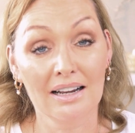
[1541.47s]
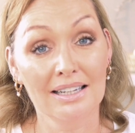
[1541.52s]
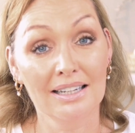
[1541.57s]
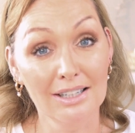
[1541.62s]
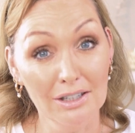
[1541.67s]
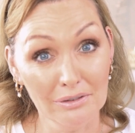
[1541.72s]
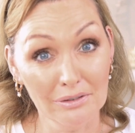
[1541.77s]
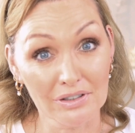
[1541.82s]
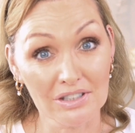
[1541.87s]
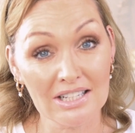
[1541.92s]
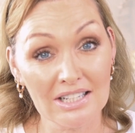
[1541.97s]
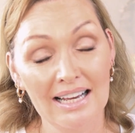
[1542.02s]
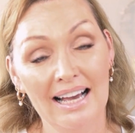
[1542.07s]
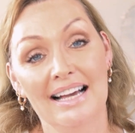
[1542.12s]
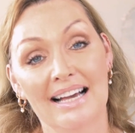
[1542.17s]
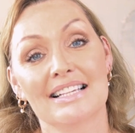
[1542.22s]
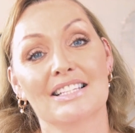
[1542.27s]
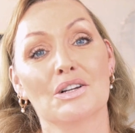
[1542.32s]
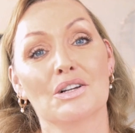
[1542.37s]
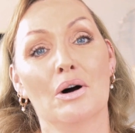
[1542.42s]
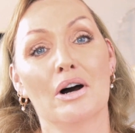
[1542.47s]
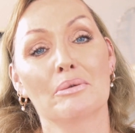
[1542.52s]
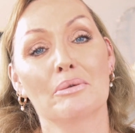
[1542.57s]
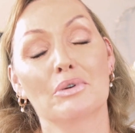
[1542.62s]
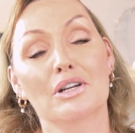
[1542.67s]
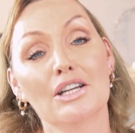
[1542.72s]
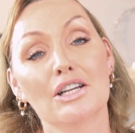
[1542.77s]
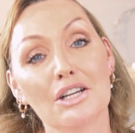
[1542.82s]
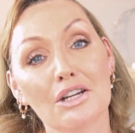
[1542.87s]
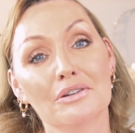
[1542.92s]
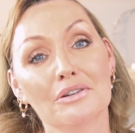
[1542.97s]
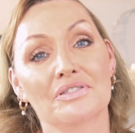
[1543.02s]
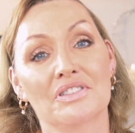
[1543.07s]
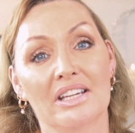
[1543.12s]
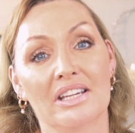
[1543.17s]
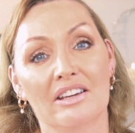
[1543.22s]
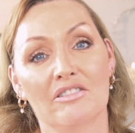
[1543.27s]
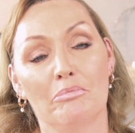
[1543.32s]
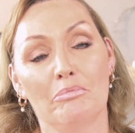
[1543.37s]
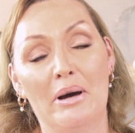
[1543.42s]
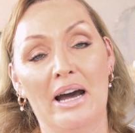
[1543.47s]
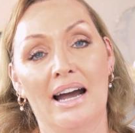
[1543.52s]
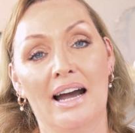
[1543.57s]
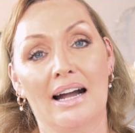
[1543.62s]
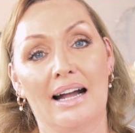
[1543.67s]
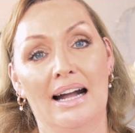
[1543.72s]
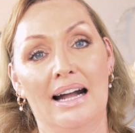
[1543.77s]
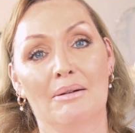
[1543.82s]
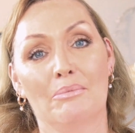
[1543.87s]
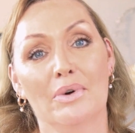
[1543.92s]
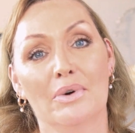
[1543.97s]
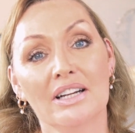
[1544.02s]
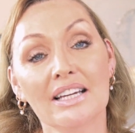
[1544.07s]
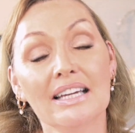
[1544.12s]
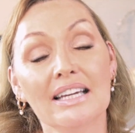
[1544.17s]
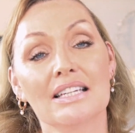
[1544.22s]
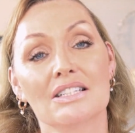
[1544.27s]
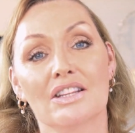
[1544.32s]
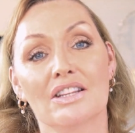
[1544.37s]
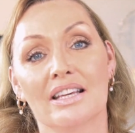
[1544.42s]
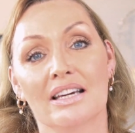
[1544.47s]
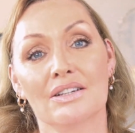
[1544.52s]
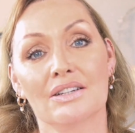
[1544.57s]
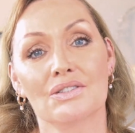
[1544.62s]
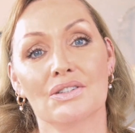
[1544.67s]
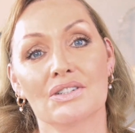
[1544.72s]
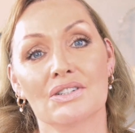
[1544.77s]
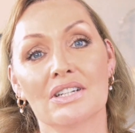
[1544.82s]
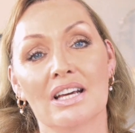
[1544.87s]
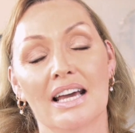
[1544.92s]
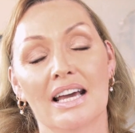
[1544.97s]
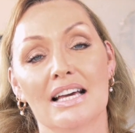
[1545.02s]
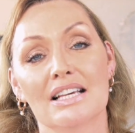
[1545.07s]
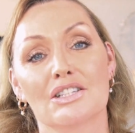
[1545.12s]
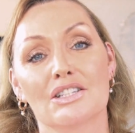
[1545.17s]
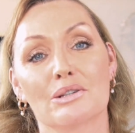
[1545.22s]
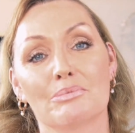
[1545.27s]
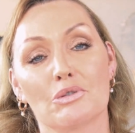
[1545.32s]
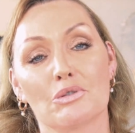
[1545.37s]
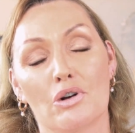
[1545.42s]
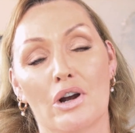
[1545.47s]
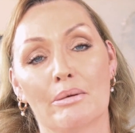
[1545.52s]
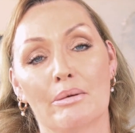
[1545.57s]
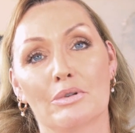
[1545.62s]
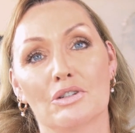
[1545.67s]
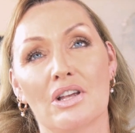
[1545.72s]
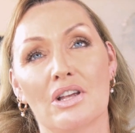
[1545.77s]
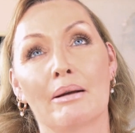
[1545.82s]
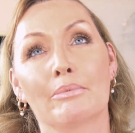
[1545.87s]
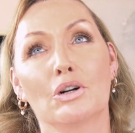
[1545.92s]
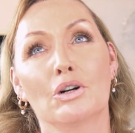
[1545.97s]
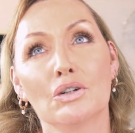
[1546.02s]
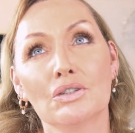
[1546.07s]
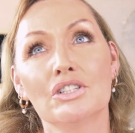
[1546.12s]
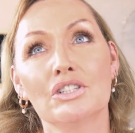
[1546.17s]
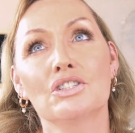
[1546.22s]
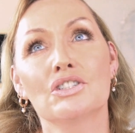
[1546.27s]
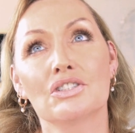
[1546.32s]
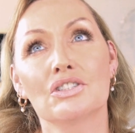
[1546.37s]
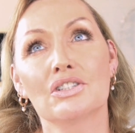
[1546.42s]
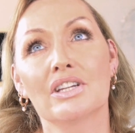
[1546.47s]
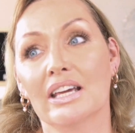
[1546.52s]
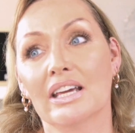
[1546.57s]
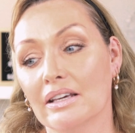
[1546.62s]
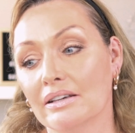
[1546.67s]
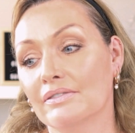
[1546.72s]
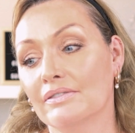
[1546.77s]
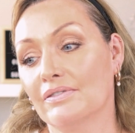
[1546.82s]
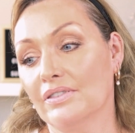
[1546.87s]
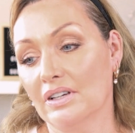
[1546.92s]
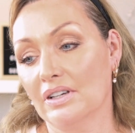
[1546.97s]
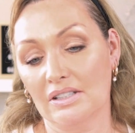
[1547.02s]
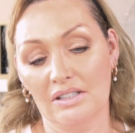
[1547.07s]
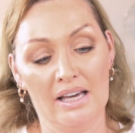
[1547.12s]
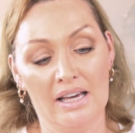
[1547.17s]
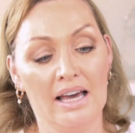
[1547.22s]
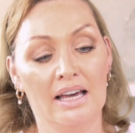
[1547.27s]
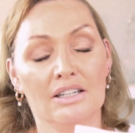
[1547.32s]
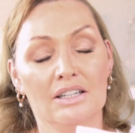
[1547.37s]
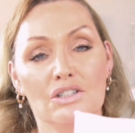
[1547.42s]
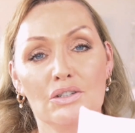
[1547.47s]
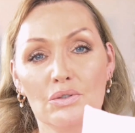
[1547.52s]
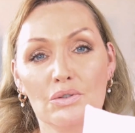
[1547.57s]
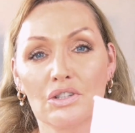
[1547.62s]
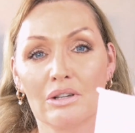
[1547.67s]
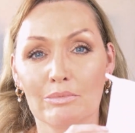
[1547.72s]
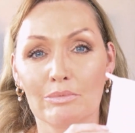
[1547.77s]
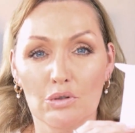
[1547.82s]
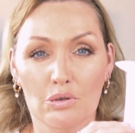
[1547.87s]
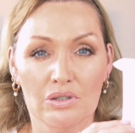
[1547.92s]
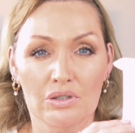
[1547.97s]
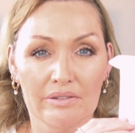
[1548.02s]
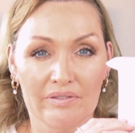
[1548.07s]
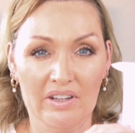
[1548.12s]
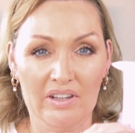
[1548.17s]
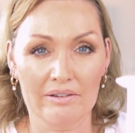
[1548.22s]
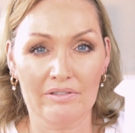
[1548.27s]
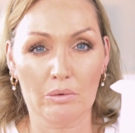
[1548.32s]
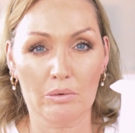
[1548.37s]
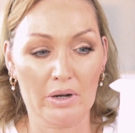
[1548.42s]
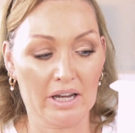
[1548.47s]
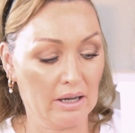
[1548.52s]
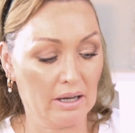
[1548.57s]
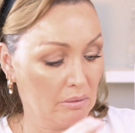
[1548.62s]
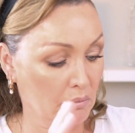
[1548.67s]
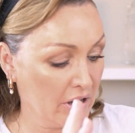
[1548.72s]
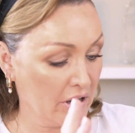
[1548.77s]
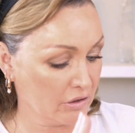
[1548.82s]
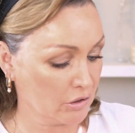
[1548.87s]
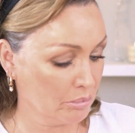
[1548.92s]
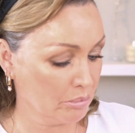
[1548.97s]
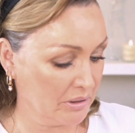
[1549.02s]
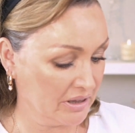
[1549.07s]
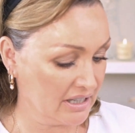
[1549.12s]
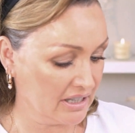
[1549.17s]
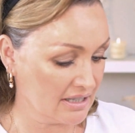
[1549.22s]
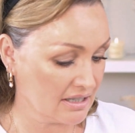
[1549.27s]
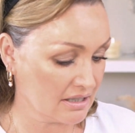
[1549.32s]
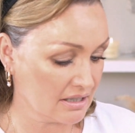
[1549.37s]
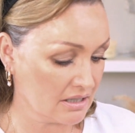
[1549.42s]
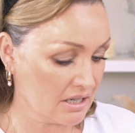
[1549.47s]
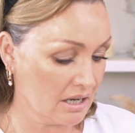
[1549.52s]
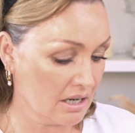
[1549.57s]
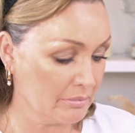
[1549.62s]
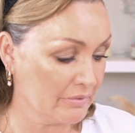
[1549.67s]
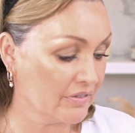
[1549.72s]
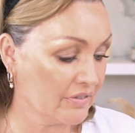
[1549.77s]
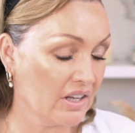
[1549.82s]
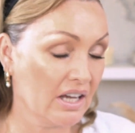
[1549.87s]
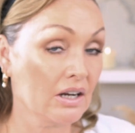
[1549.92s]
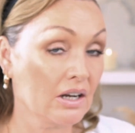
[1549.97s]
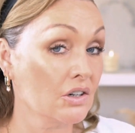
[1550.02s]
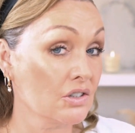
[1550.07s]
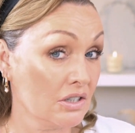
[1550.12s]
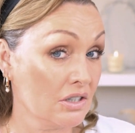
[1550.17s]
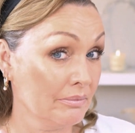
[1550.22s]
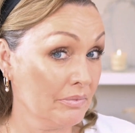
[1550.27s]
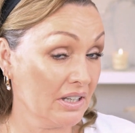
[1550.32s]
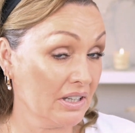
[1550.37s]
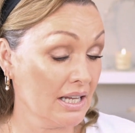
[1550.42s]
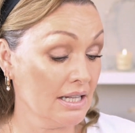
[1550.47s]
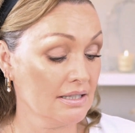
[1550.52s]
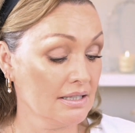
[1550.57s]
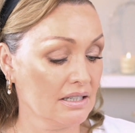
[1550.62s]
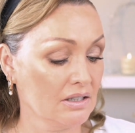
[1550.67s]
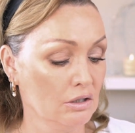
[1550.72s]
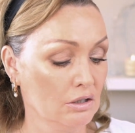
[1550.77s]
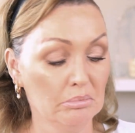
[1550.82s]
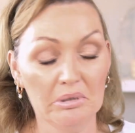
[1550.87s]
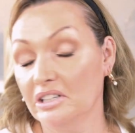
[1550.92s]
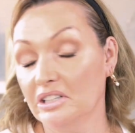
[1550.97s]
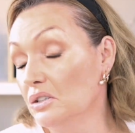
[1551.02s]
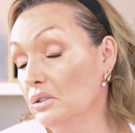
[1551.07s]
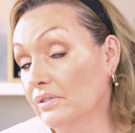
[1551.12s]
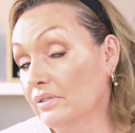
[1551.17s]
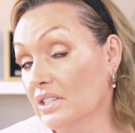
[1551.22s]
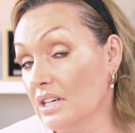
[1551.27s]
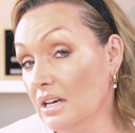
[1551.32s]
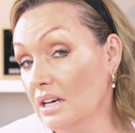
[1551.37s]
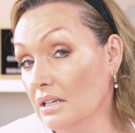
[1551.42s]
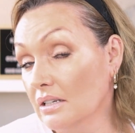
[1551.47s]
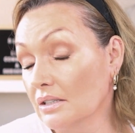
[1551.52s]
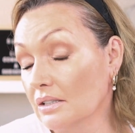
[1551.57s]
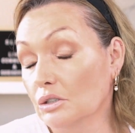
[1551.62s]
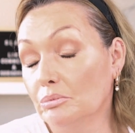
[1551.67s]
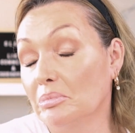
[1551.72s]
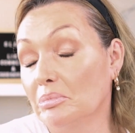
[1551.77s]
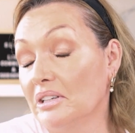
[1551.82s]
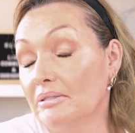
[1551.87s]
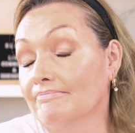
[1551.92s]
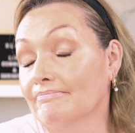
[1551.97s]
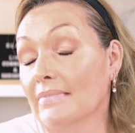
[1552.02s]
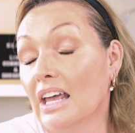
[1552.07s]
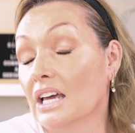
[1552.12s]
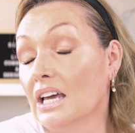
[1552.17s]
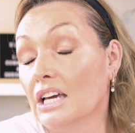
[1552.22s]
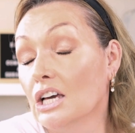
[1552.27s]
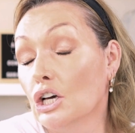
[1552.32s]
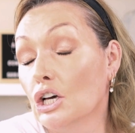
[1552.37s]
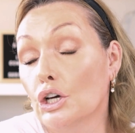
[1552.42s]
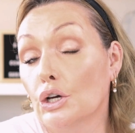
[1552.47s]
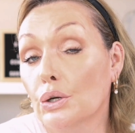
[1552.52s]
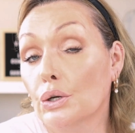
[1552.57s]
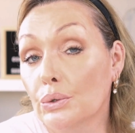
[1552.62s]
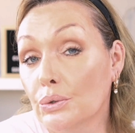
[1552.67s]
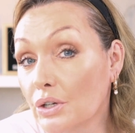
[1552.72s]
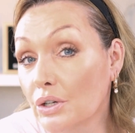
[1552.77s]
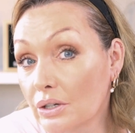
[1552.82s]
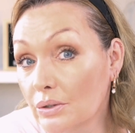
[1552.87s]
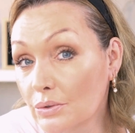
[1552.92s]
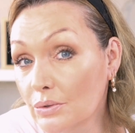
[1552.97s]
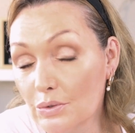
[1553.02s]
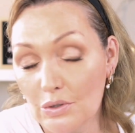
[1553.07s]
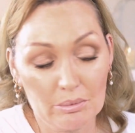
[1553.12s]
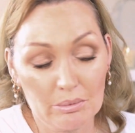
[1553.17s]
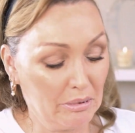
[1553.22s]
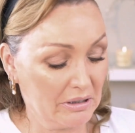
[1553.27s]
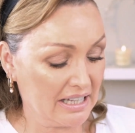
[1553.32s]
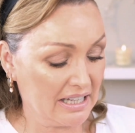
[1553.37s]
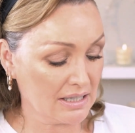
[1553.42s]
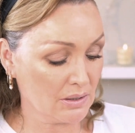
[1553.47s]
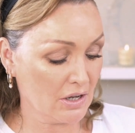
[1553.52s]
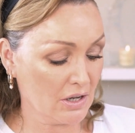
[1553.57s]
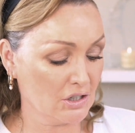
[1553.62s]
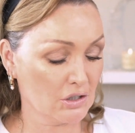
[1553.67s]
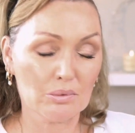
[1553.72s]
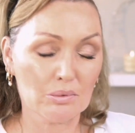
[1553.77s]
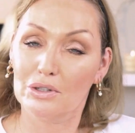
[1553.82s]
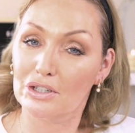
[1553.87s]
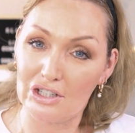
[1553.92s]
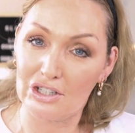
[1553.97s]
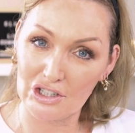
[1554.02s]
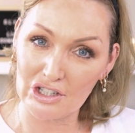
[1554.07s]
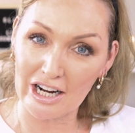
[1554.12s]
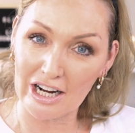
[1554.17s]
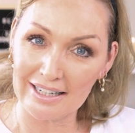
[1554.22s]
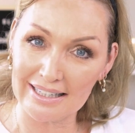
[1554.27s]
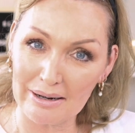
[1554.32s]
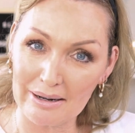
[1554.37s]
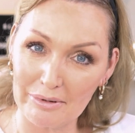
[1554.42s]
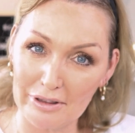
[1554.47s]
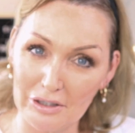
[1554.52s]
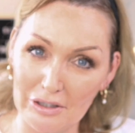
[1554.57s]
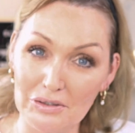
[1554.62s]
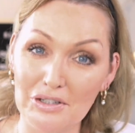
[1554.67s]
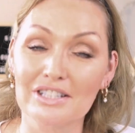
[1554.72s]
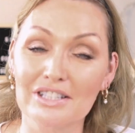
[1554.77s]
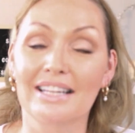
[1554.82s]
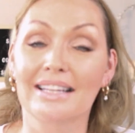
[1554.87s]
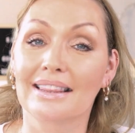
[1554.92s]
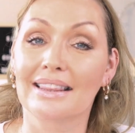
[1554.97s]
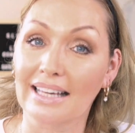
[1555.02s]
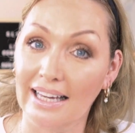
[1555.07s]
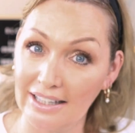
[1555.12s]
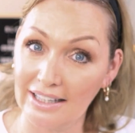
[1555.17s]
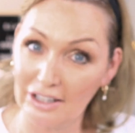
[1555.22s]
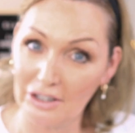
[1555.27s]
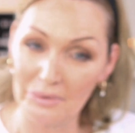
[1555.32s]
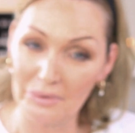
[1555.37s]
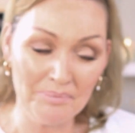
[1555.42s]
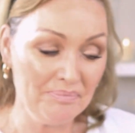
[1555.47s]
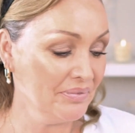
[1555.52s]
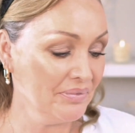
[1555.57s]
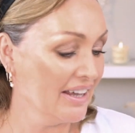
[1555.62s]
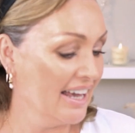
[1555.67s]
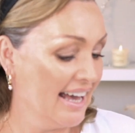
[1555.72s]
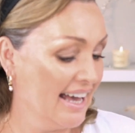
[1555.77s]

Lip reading: I love it. So I would love to give back, and when I hit 1,000 subscribers, I'm gonna do some sort of giveaway, whether it be this type of thing or something else. It could be Louis Vuitton, it could be, who knows, but I just wanted to share that with you to say thank you.